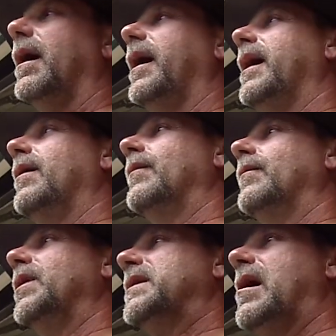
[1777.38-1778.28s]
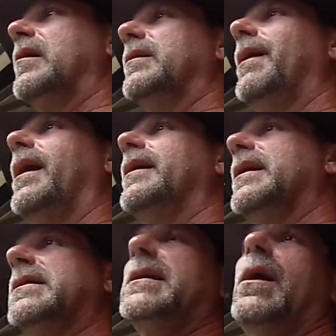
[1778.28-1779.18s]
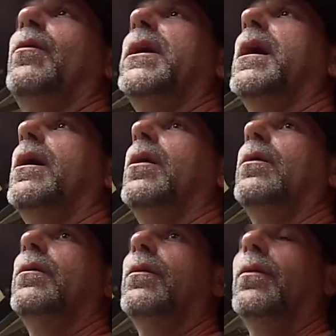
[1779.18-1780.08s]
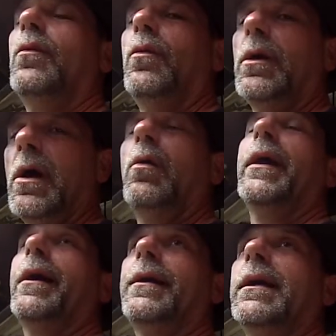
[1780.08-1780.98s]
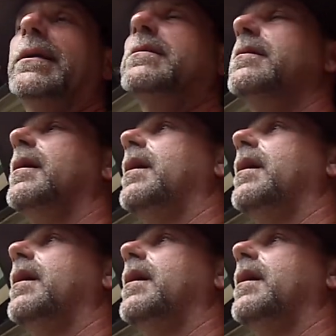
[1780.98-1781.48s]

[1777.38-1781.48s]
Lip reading: And we talked about next time we go, we'll go without kids.